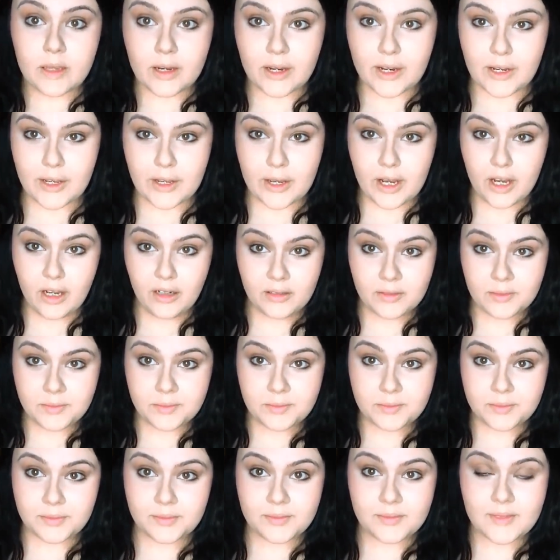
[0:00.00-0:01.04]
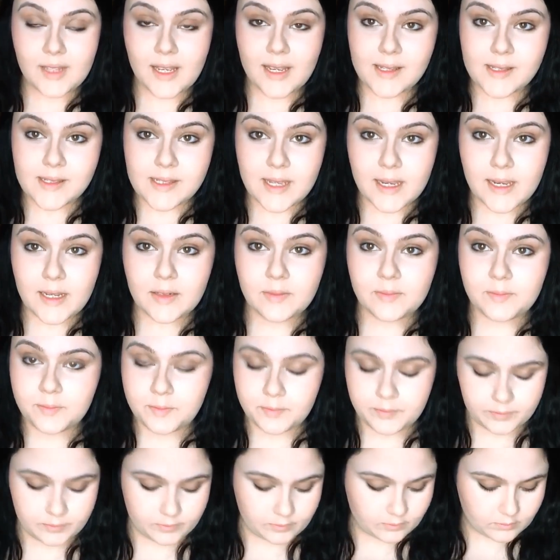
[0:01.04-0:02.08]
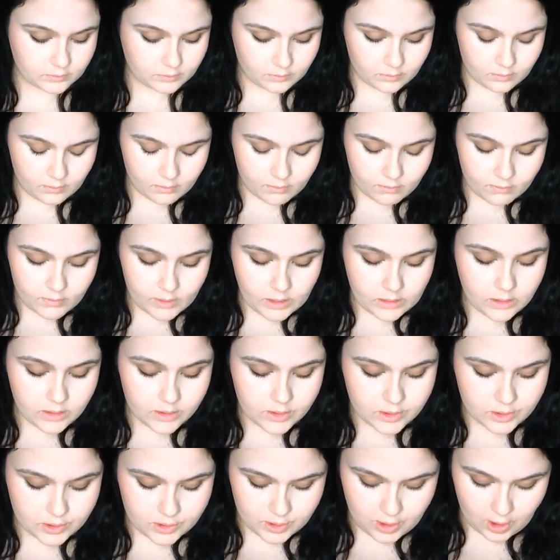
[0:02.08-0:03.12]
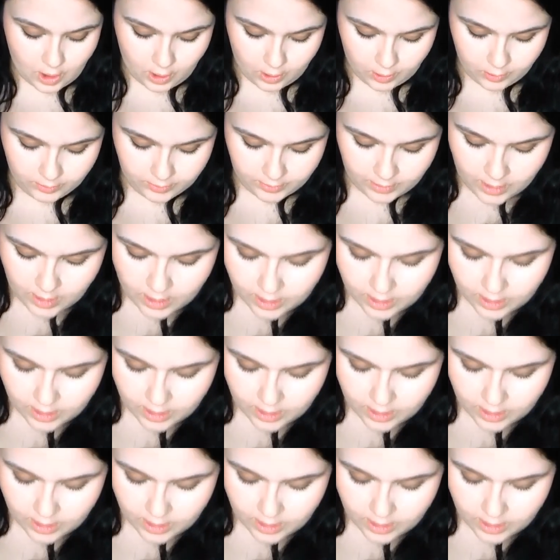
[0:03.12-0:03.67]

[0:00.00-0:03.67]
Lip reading: There you go. That's it. So,